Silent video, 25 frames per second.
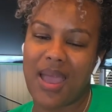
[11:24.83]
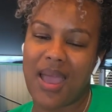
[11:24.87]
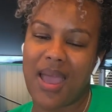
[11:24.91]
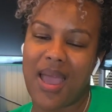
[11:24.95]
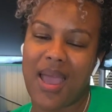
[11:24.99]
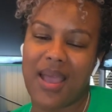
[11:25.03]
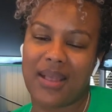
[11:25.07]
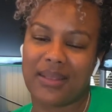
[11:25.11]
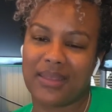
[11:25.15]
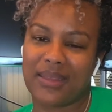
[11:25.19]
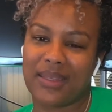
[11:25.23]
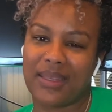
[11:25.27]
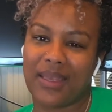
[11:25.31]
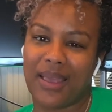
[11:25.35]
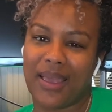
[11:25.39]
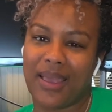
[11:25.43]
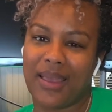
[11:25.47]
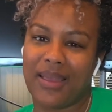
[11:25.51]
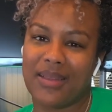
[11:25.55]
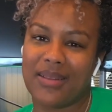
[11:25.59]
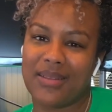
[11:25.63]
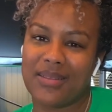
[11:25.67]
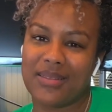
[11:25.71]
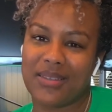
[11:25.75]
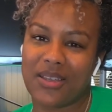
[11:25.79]
at the
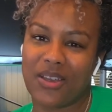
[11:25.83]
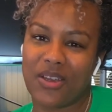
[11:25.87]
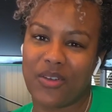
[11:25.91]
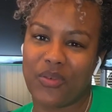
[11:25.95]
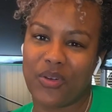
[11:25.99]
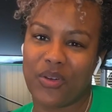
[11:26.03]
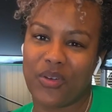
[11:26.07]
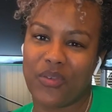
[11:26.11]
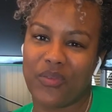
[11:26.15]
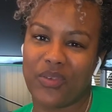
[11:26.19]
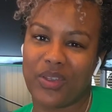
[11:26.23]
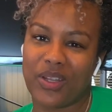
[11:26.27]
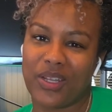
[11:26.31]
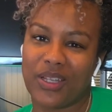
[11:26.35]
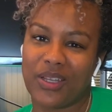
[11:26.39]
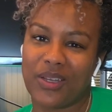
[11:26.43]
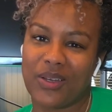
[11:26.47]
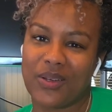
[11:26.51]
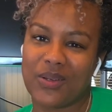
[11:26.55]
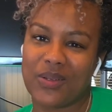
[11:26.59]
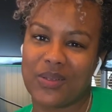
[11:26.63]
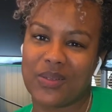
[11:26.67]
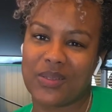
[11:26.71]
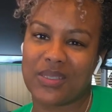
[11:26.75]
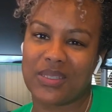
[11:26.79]
end of her
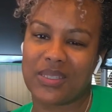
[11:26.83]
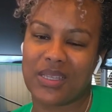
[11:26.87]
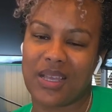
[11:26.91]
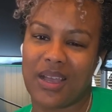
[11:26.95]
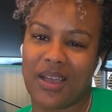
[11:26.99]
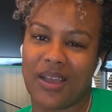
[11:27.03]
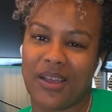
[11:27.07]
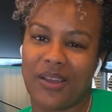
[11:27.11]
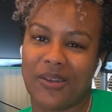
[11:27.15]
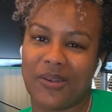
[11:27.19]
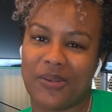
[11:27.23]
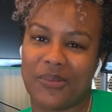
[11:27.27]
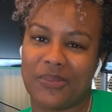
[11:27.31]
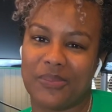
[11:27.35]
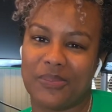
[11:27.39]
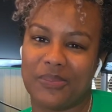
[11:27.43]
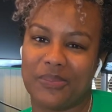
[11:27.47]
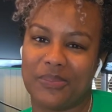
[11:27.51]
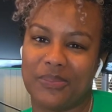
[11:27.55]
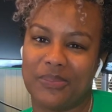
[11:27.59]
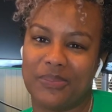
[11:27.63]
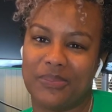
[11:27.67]
videos. Um,